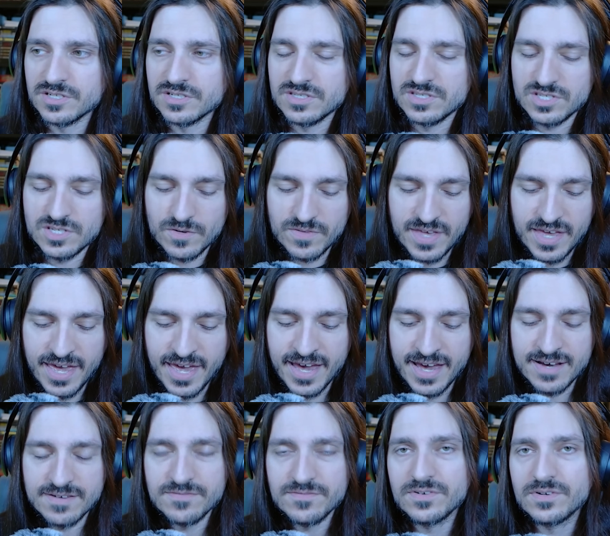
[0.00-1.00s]
So they
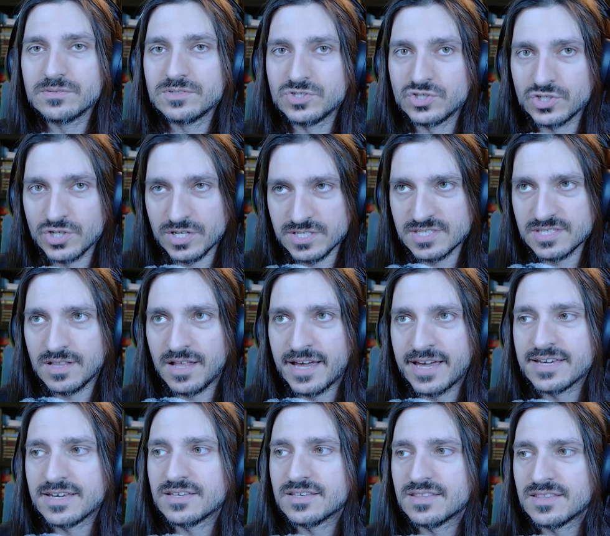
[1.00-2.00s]
have, just
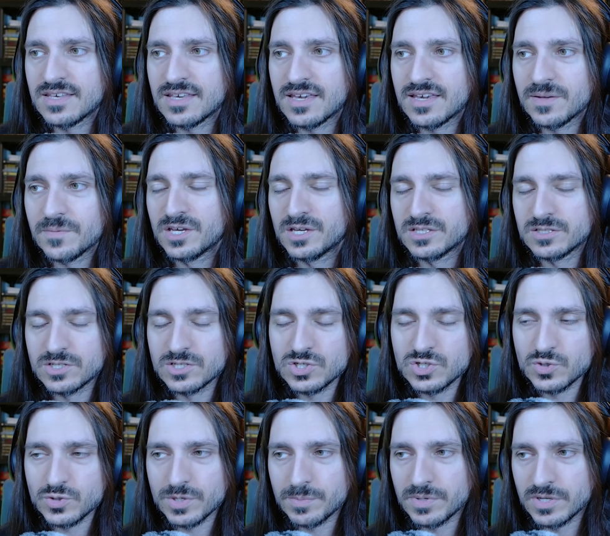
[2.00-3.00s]
like the
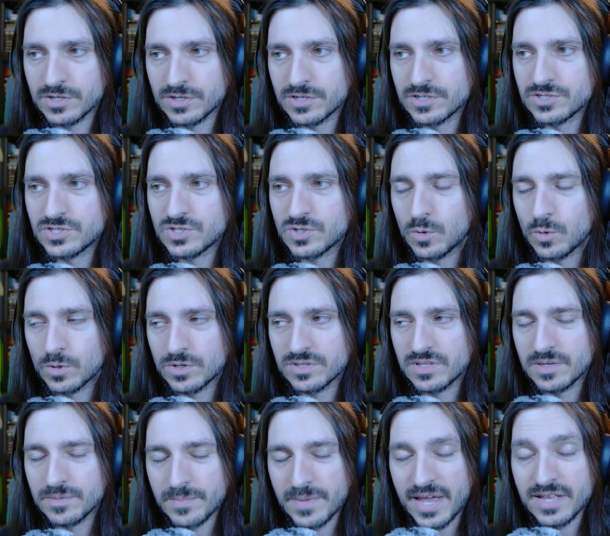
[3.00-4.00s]
distributors or the
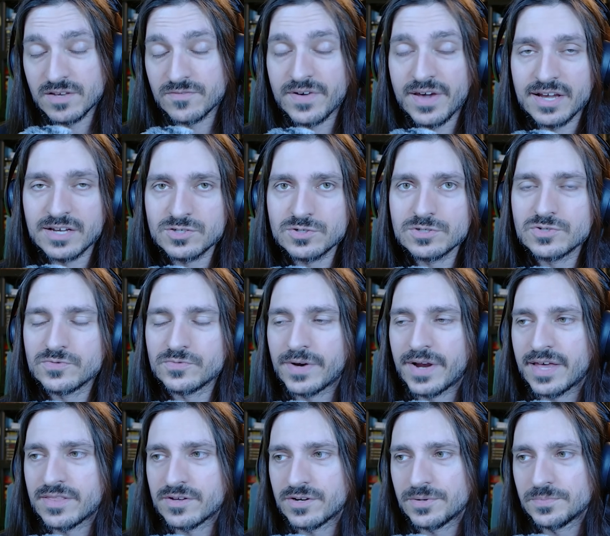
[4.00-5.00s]
manufacturers
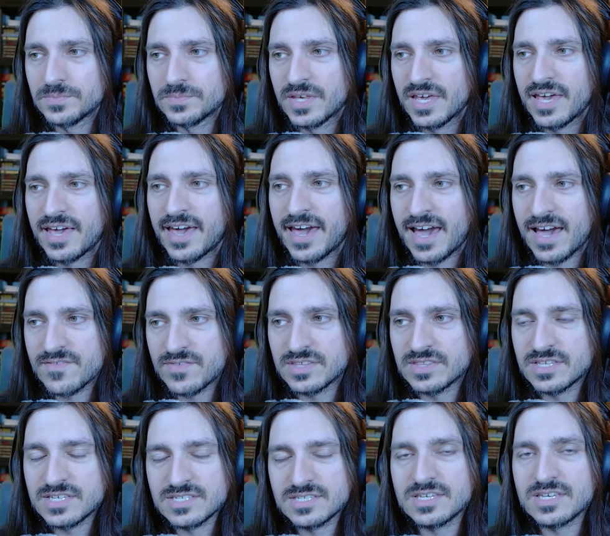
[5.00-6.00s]
rather, having
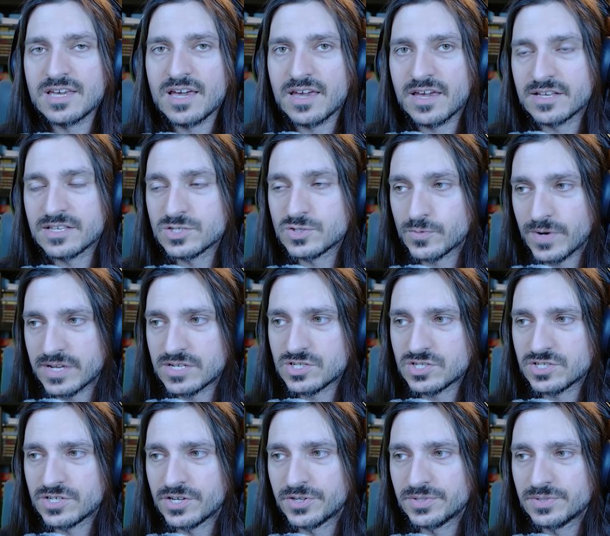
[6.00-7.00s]
these EANs
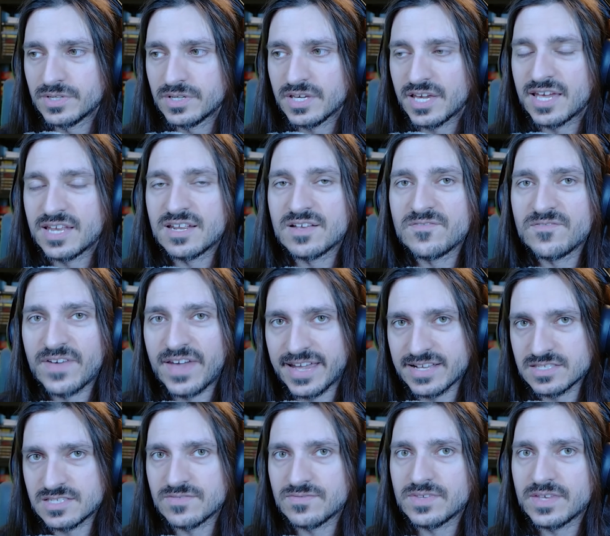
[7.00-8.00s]
registered in advance
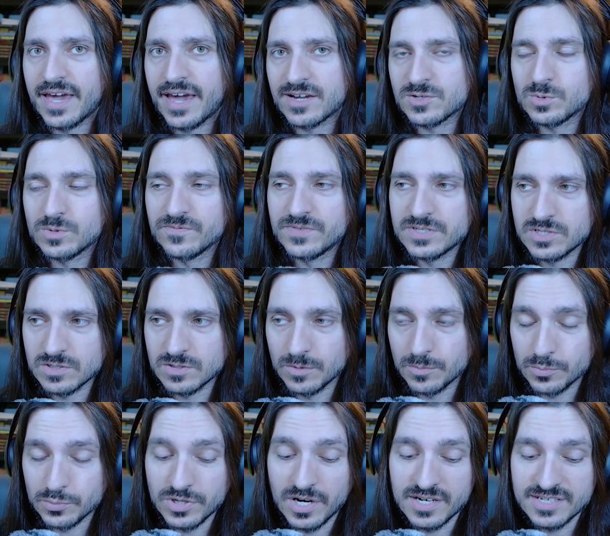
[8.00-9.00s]
of the actual physical
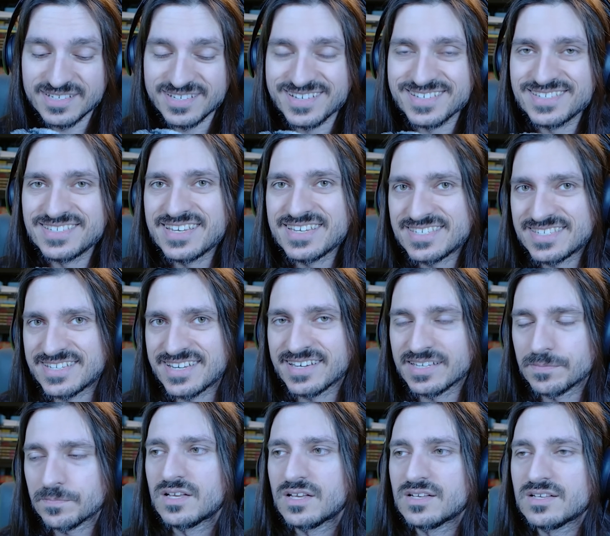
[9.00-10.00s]
product existing,
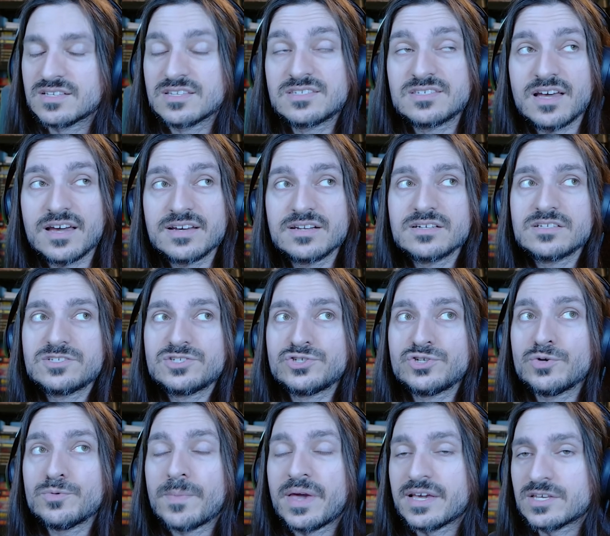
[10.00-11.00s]
decided to
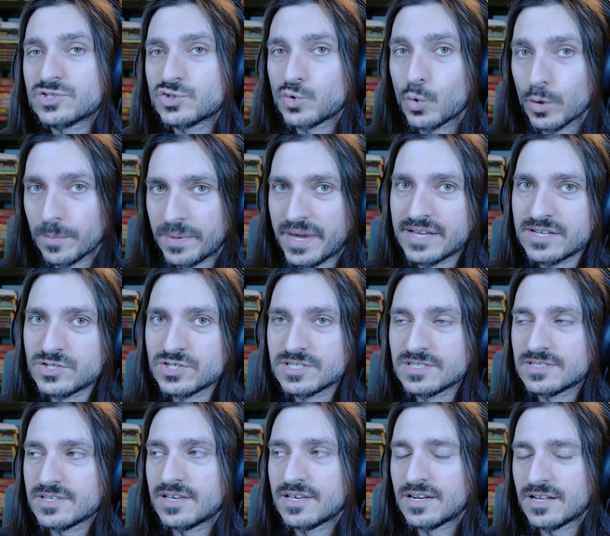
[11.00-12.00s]
make store pages
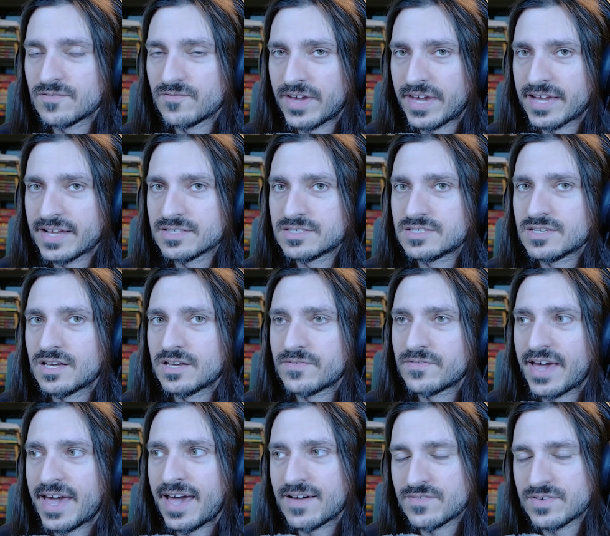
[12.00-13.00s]
in advance of
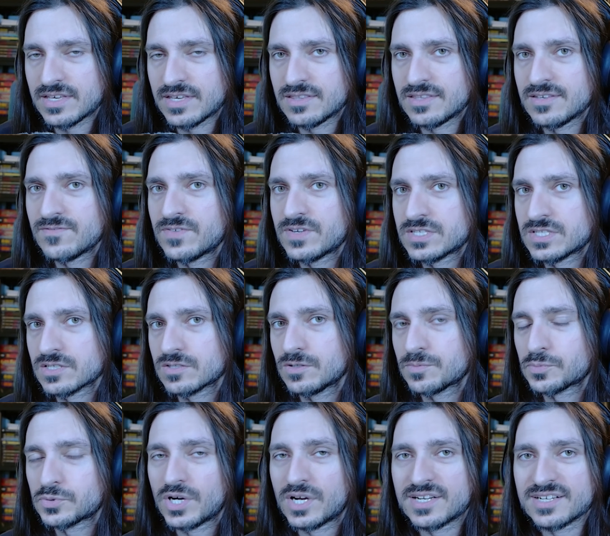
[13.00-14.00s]
having the physical
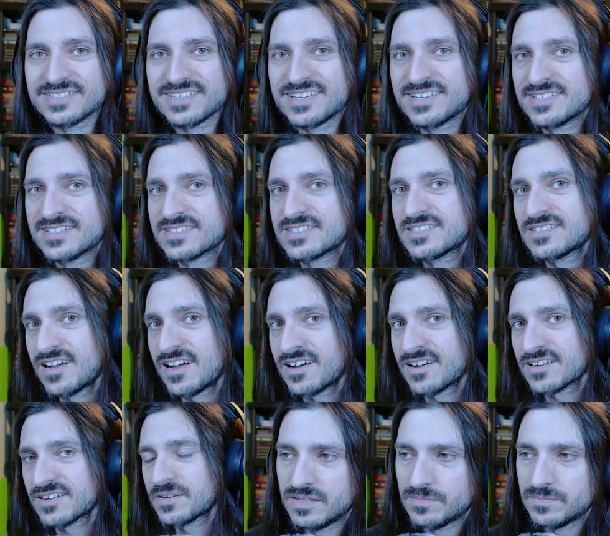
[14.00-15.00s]
product in stock.
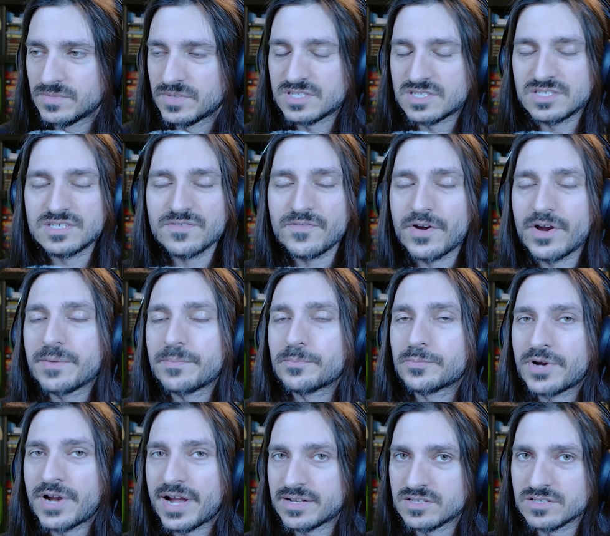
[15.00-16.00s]
This is a very
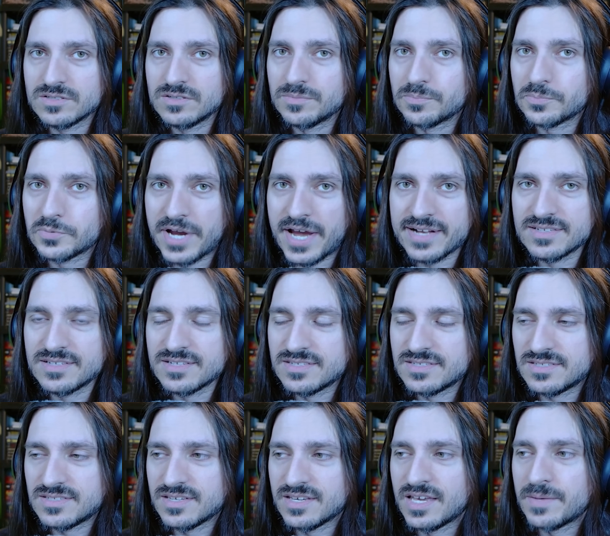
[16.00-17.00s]
practical practice.
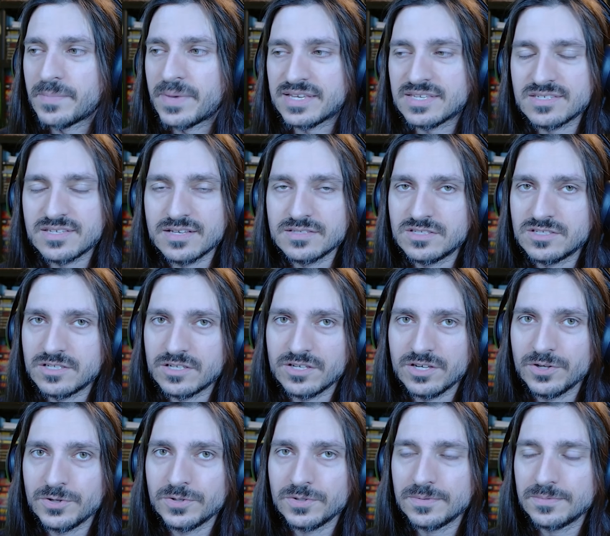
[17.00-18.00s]
It makes sense to
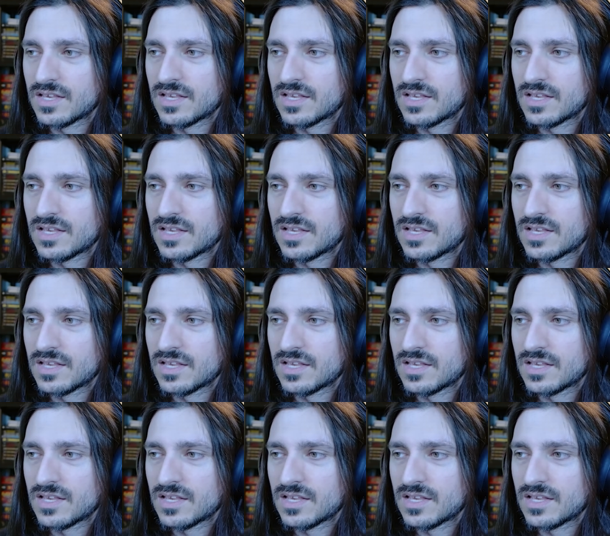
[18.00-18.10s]
do.